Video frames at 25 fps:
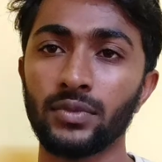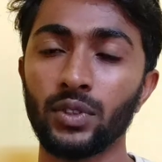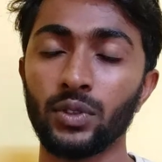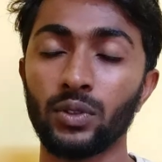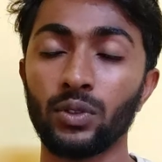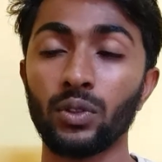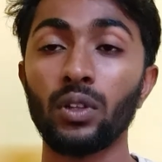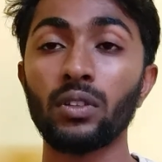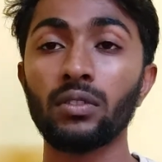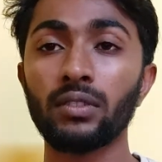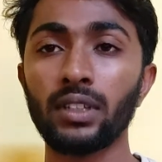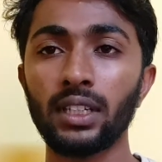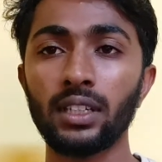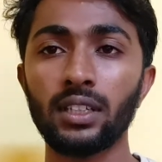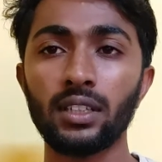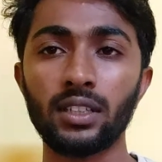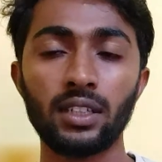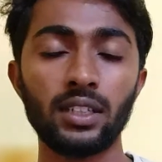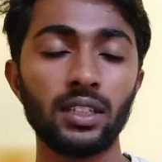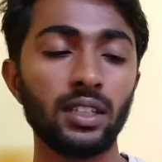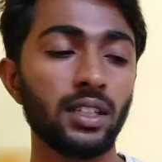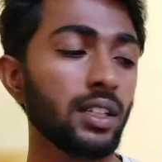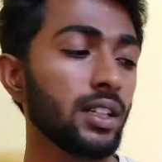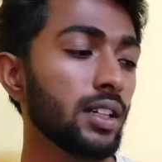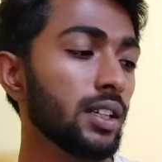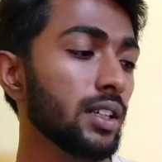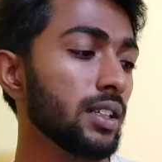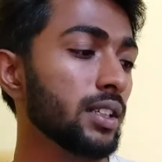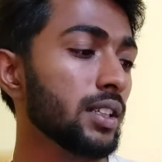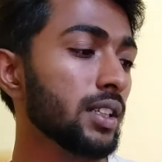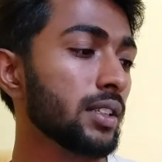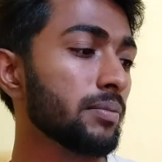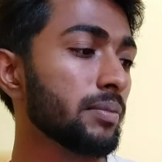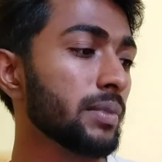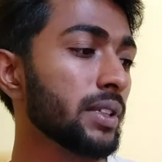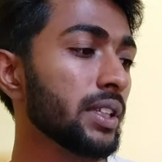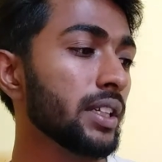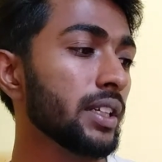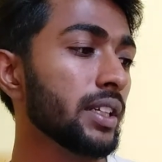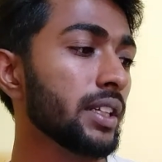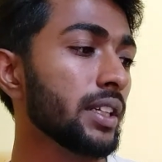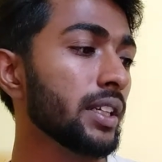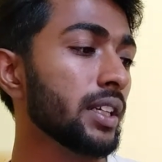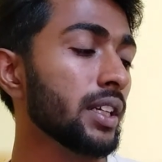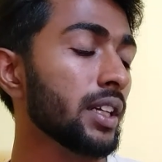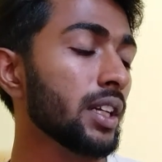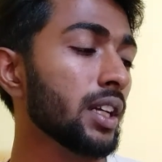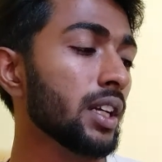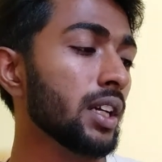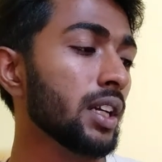To solve that, let
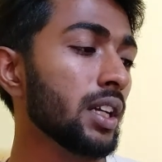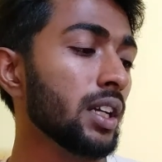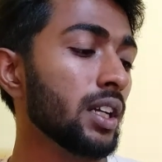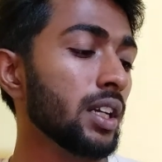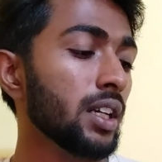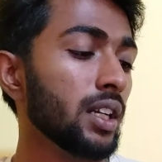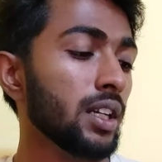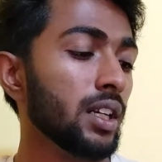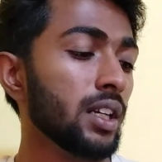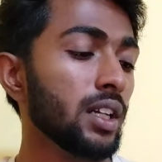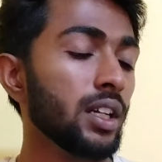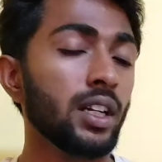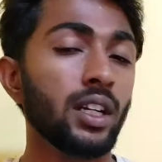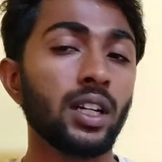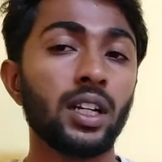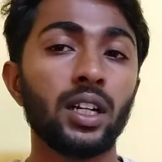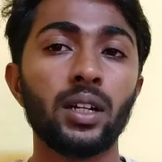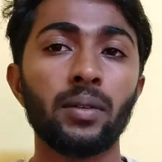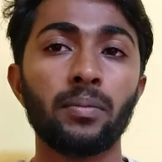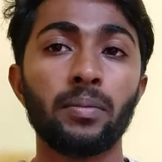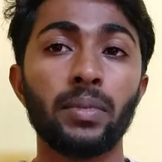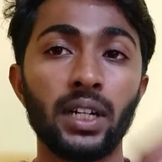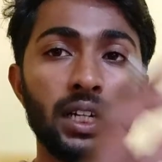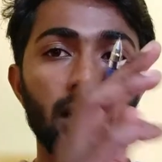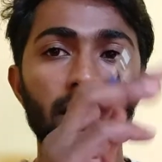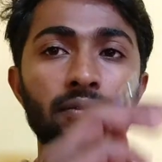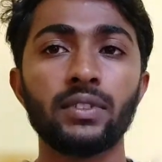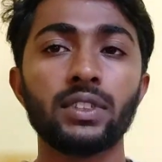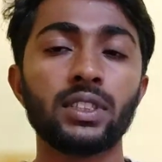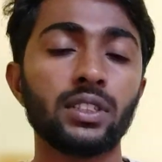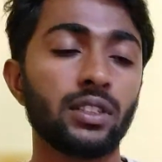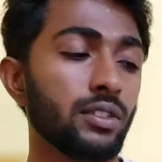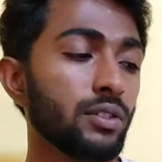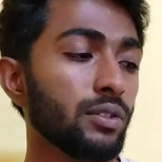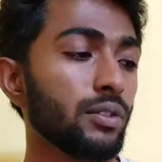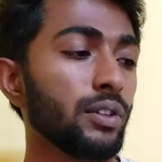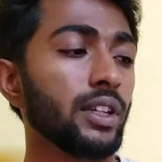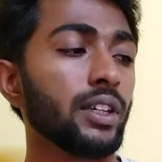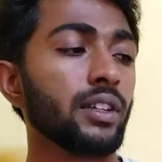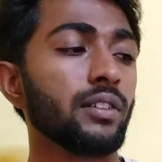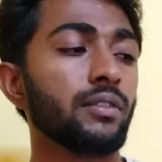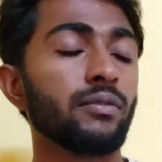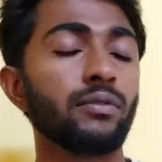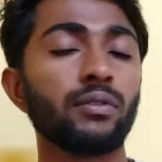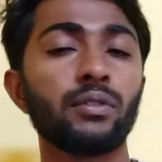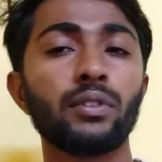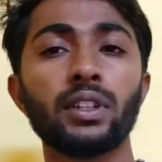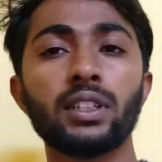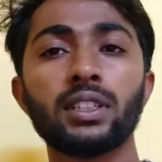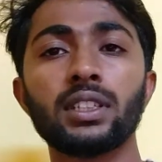me bring up with the drawing.
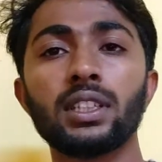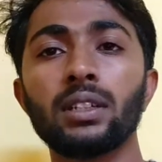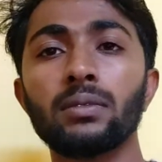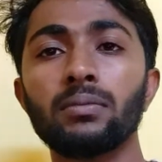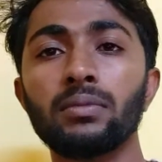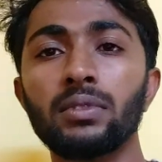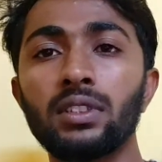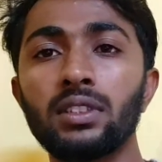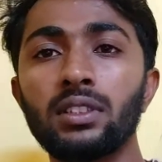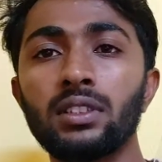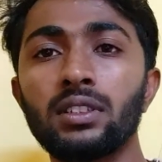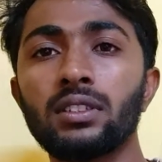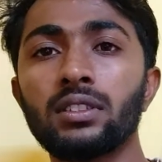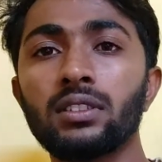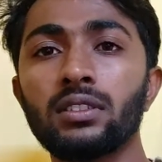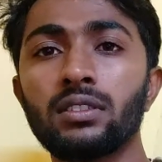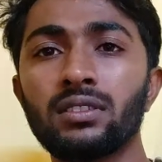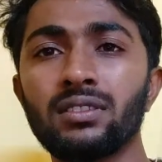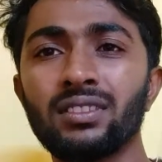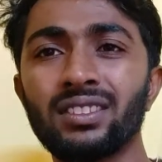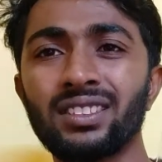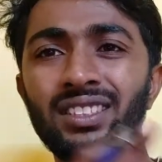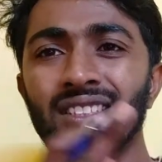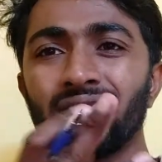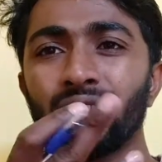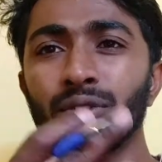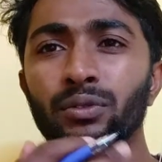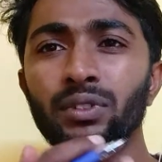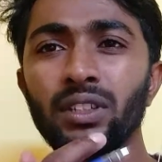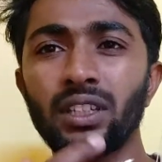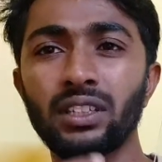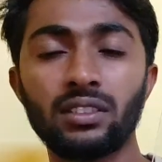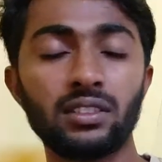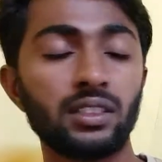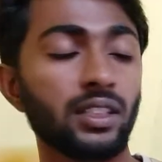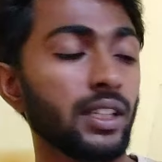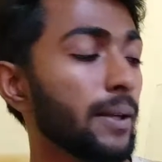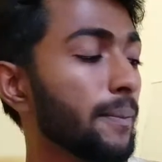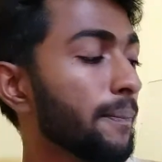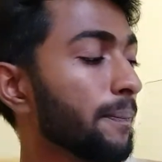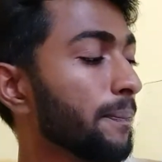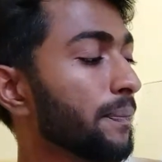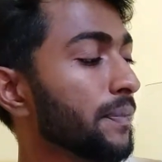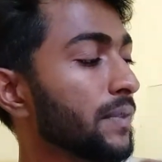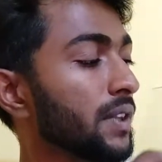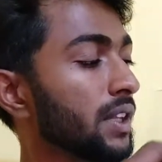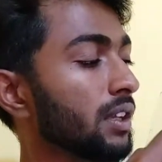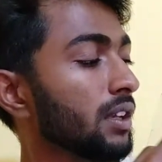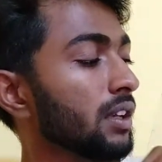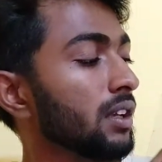For example, I think you can see
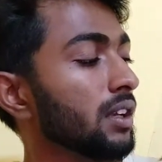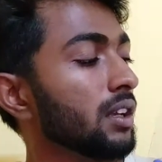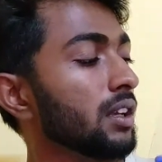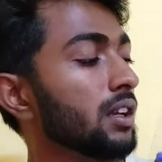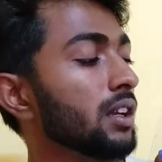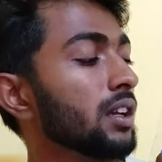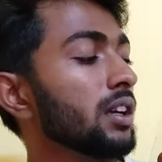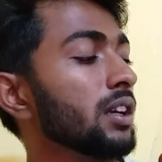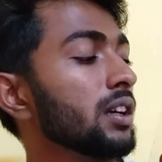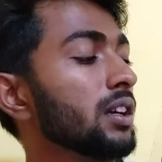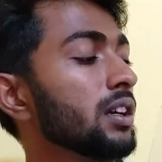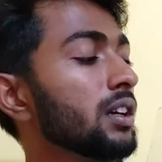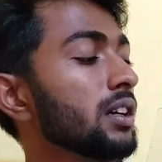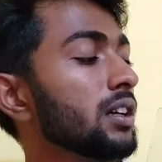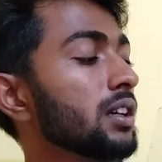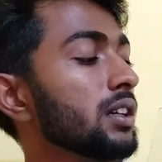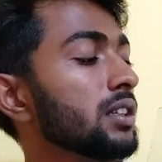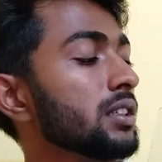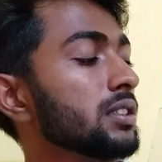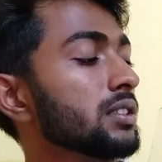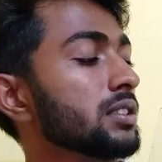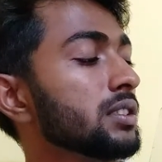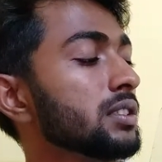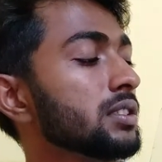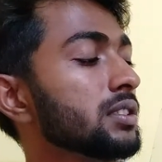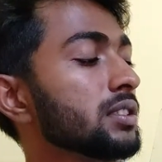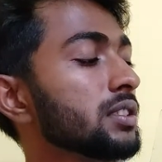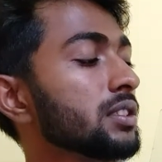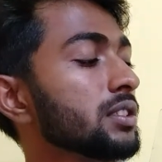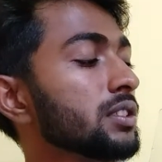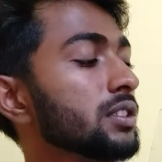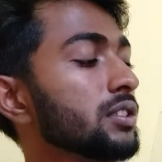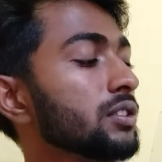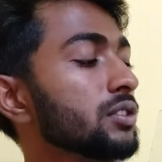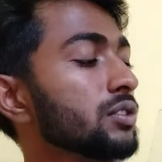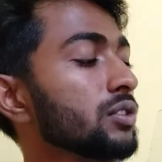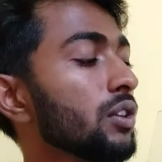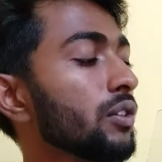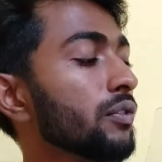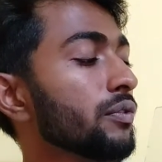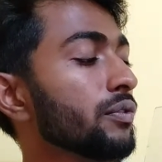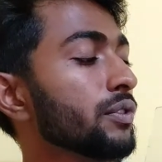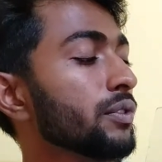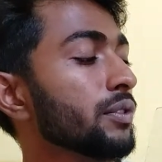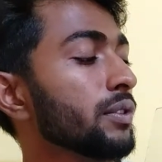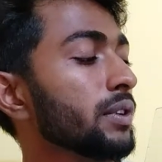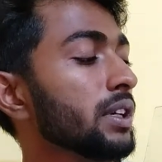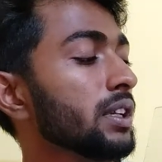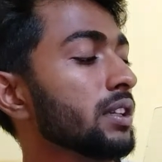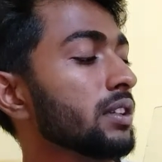this is your
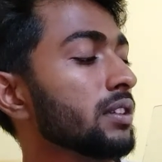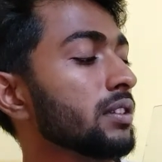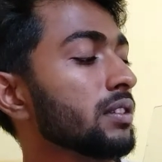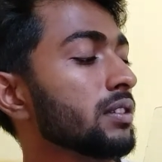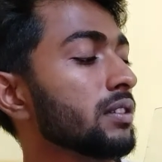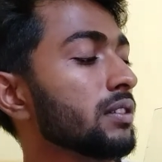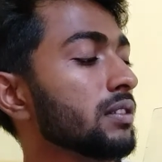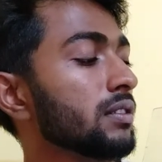software,